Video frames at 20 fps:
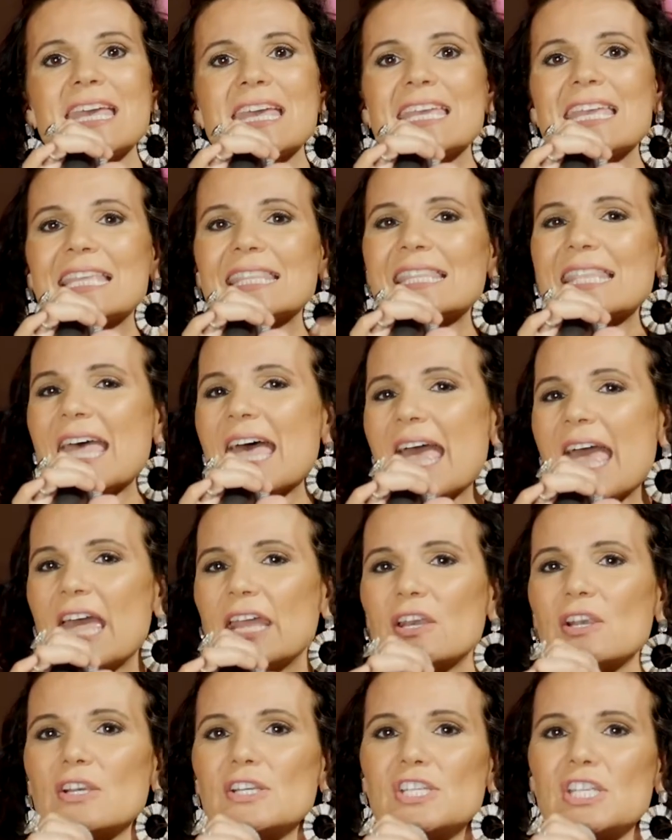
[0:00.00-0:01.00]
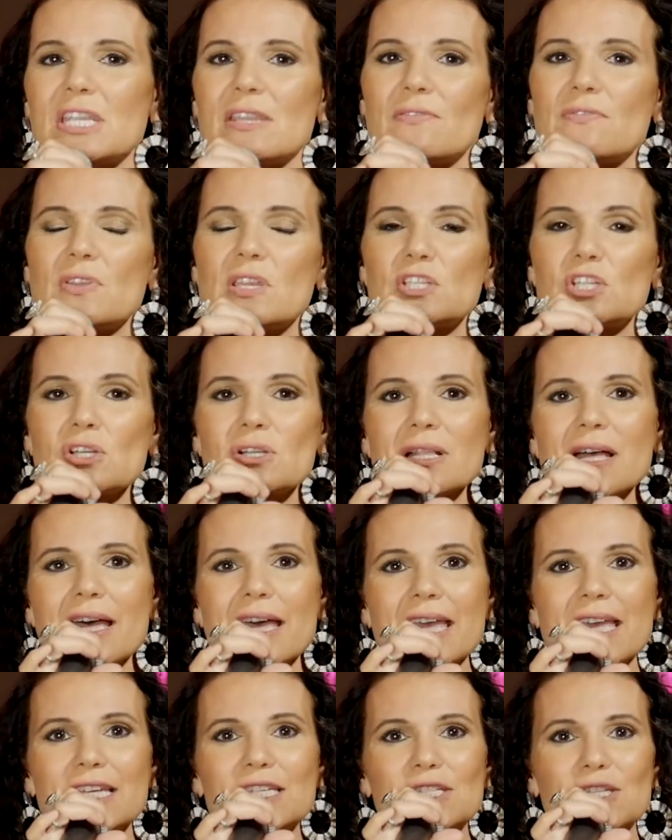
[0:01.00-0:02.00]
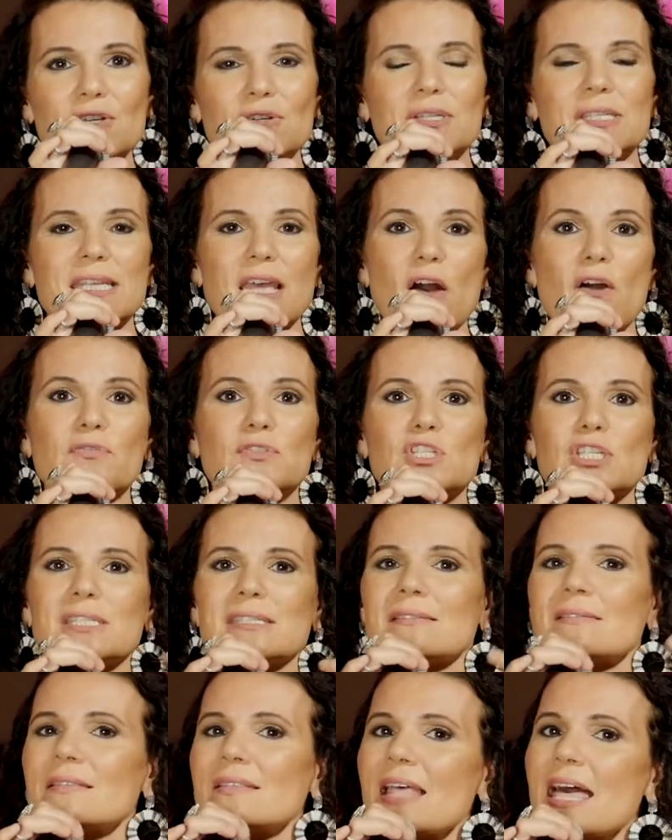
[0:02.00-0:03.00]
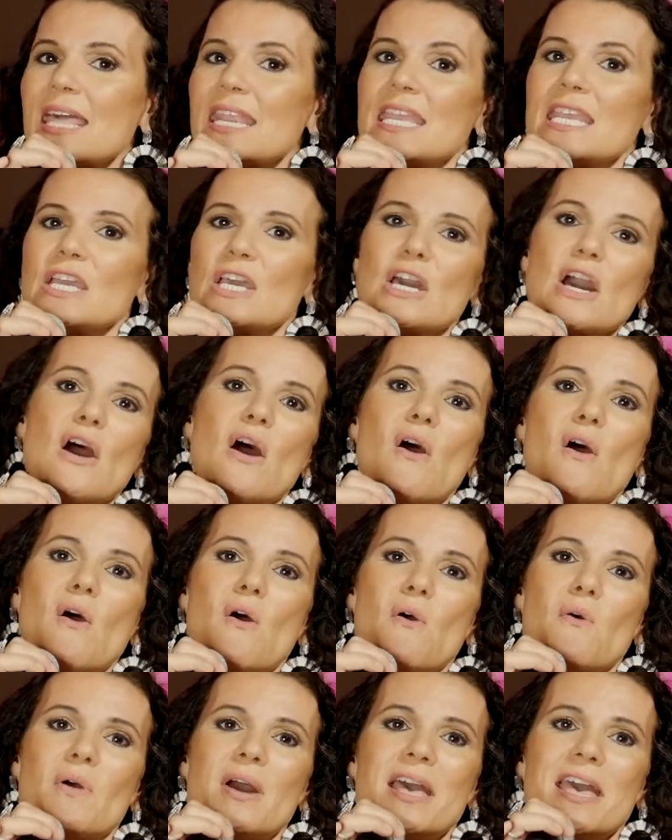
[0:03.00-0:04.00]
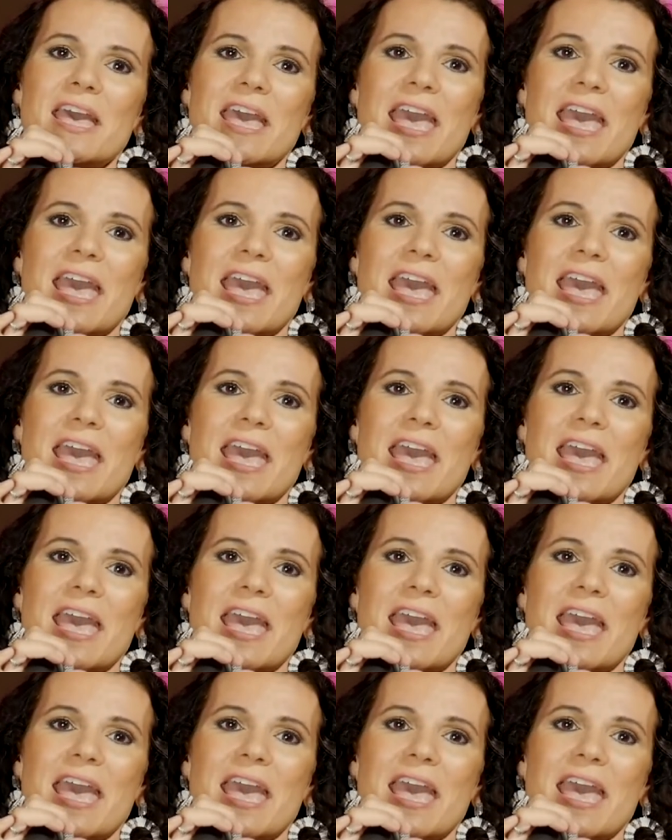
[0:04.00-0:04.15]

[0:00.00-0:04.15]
get the energy, visualize yourself just letting go,